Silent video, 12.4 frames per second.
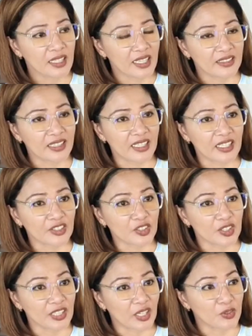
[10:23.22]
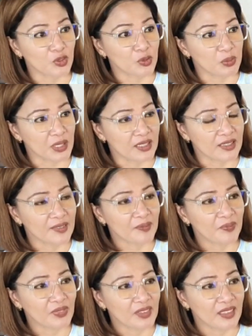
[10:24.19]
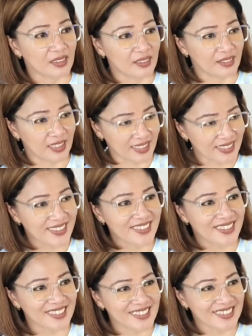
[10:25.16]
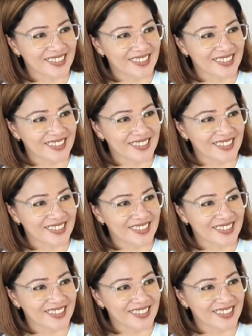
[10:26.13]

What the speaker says: And then it turned out to be this.